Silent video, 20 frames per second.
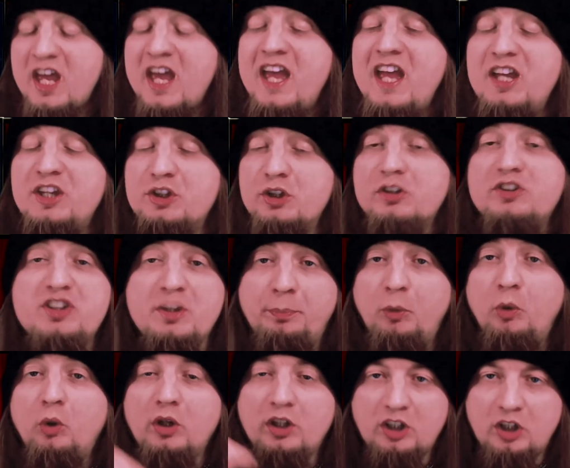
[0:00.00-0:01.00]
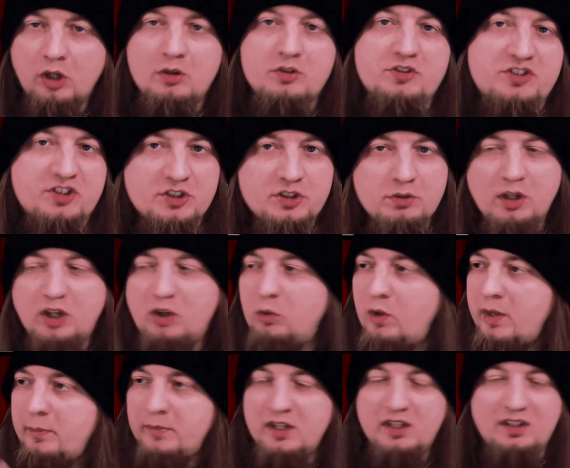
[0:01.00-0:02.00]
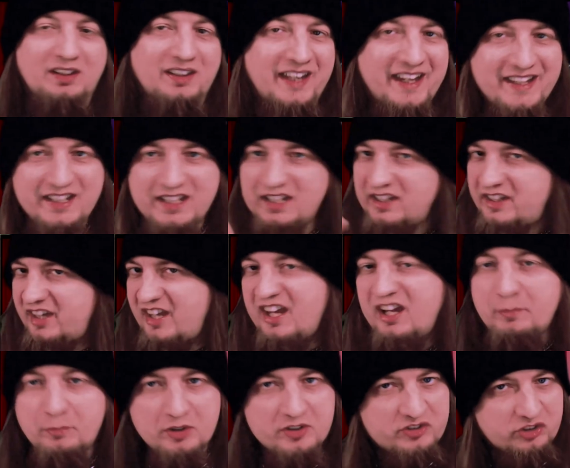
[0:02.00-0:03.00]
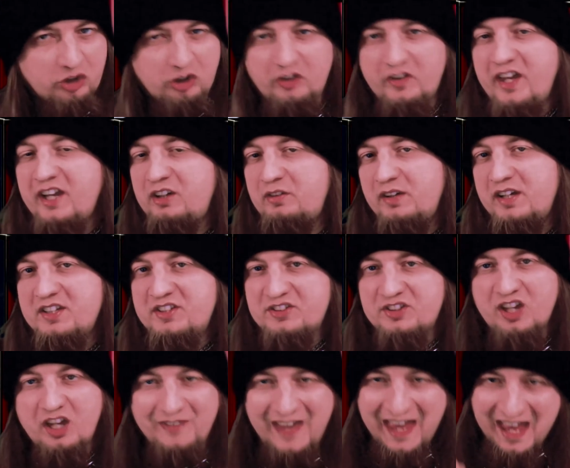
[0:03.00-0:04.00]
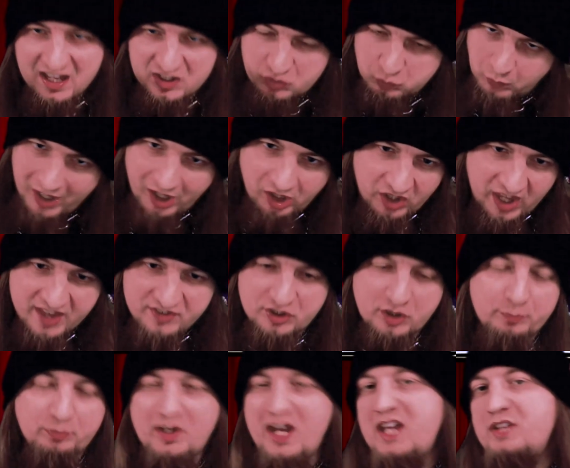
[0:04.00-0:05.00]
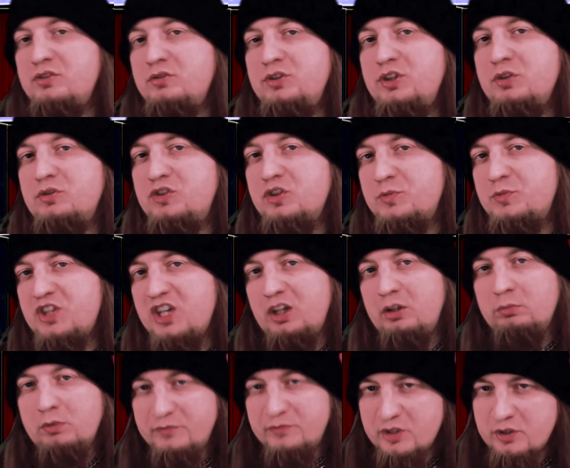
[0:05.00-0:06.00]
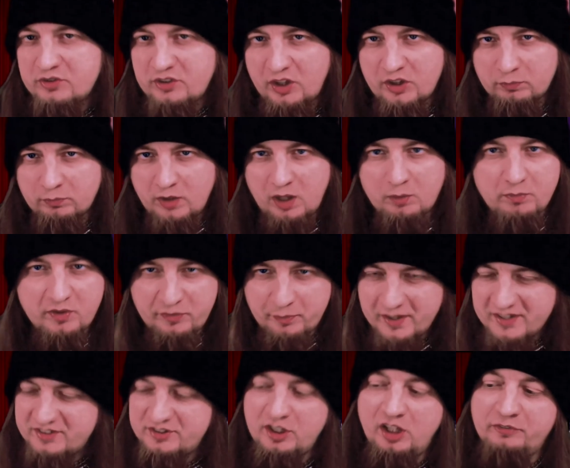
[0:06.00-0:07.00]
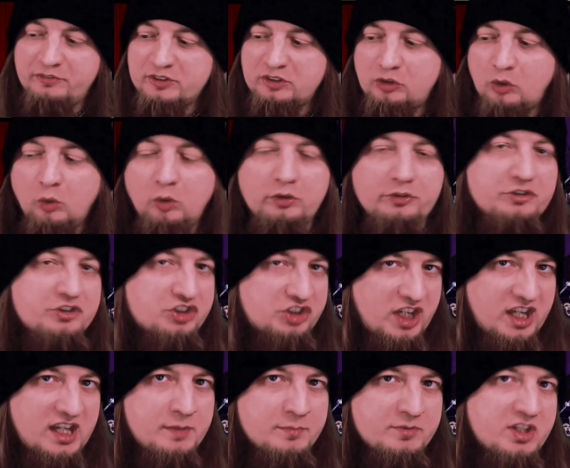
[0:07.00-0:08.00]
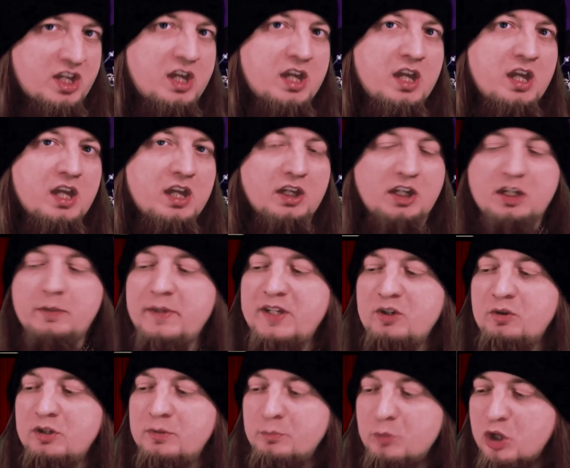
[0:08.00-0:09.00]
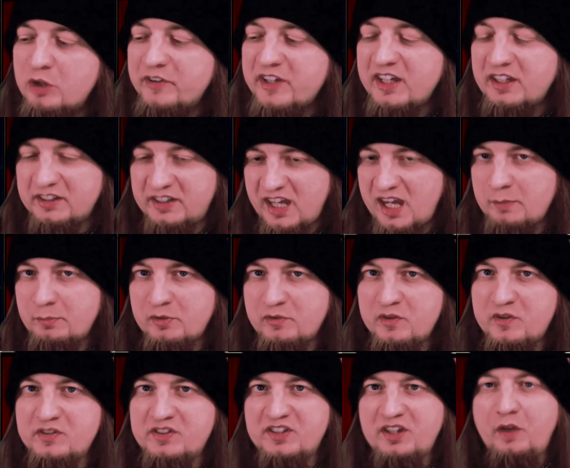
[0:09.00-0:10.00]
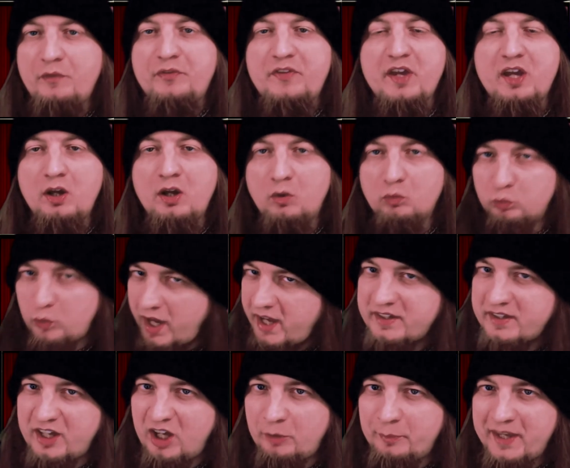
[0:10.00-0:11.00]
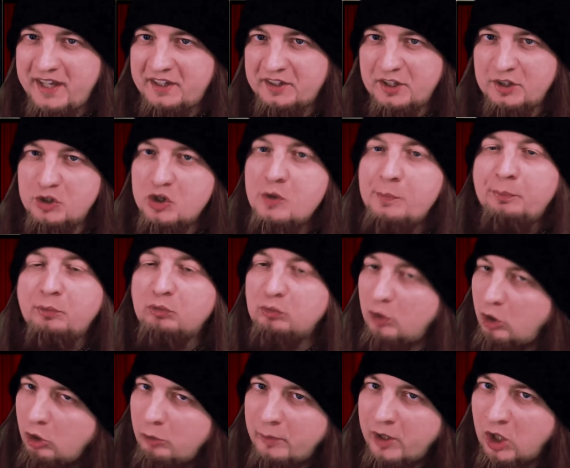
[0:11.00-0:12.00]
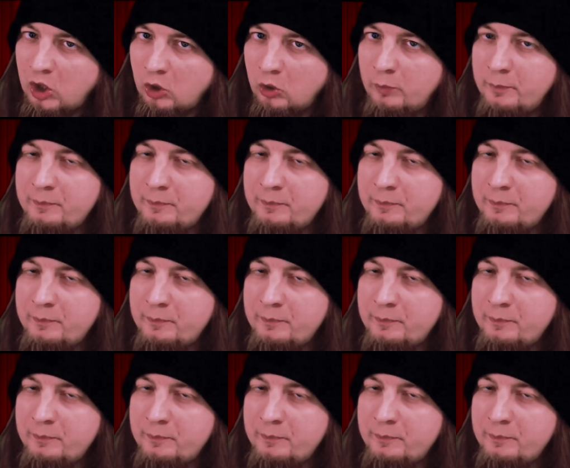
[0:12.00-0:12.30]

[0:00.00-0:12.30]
Your support goes to new equipment, lighting, cameras, all that great stuff, as well as our brand new YouTube channel, Reviews on the Run, with myself and Colton James. Going to be doing movie and game reviews out there right now, making a new promo